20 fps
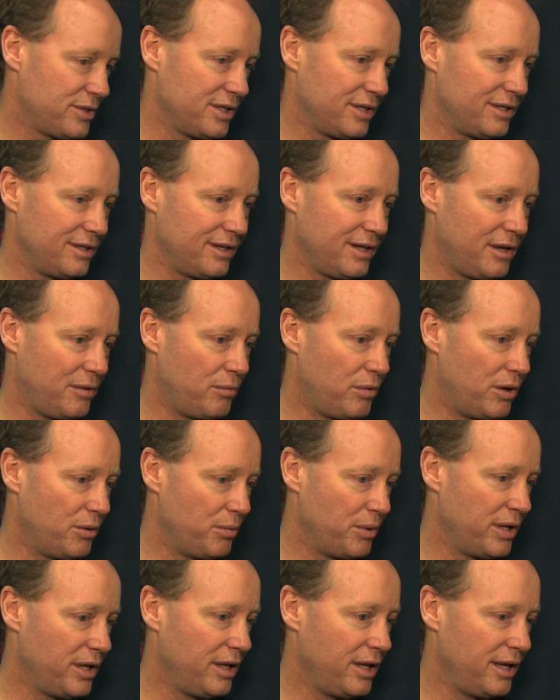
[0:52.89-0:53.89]
and, and what
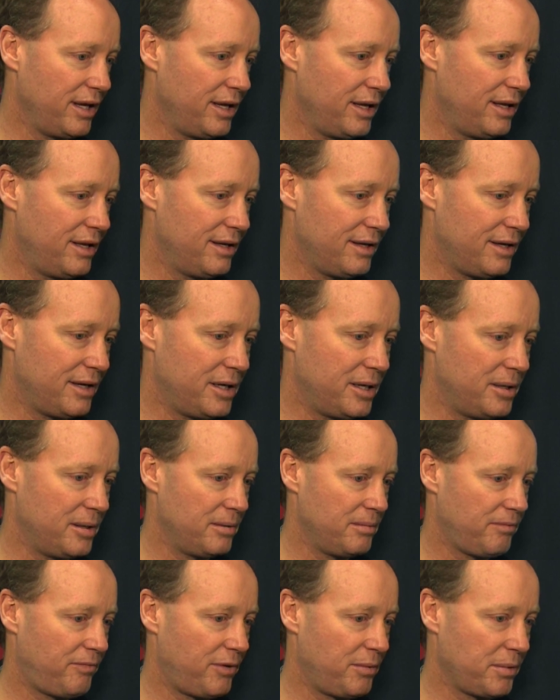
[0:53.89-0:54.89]
we need
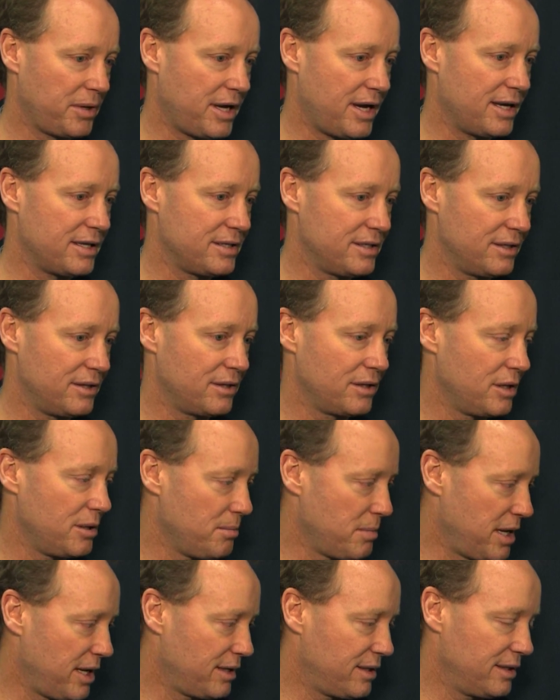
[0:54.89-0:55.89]
um, from guys that are
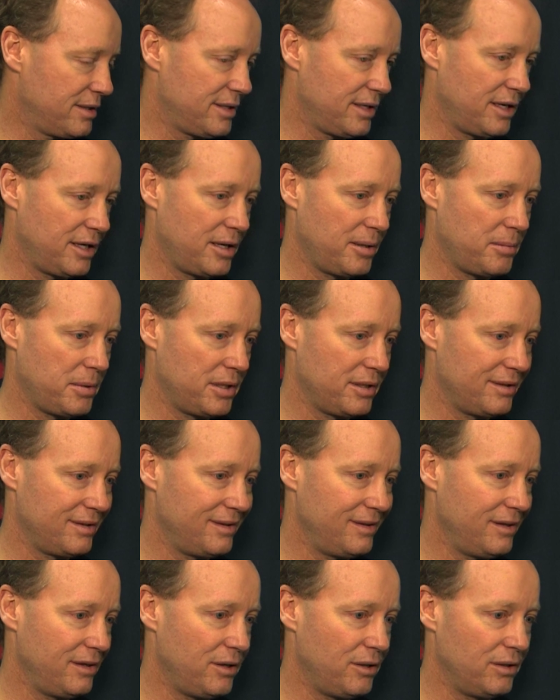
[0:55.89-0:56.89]
going to make the team, and
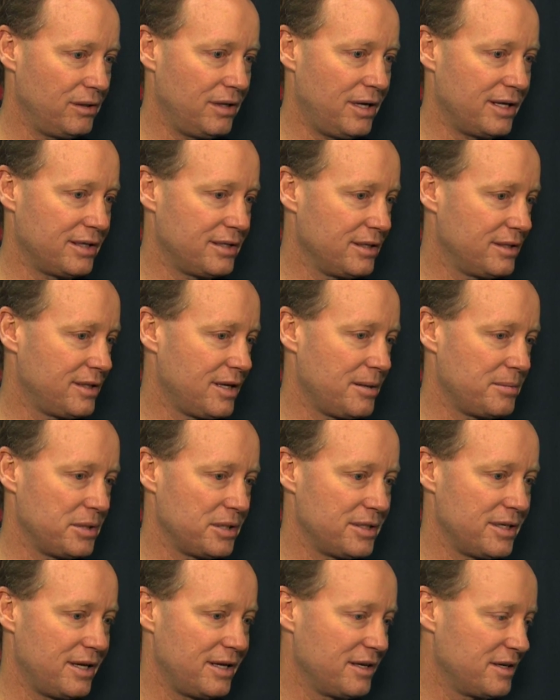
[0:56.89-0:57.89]
you know lots of times
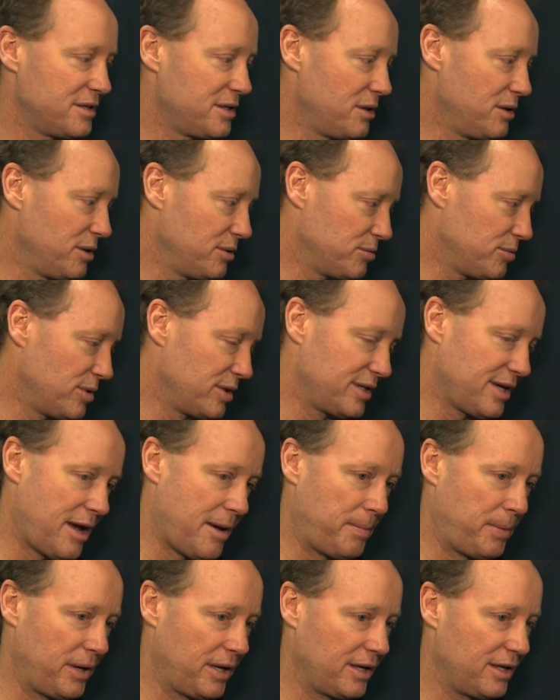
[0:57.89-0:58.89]
it's not necessarily what's
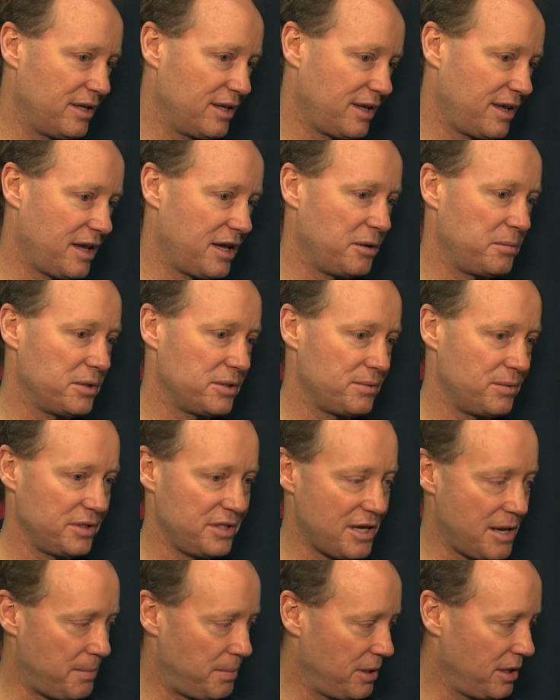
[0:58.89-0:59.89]
happening in the game; it's what's
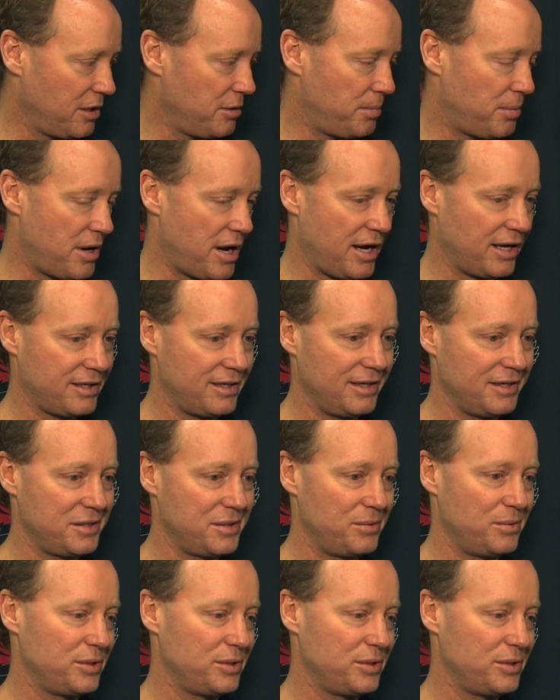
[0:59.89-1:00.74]
happening in practice and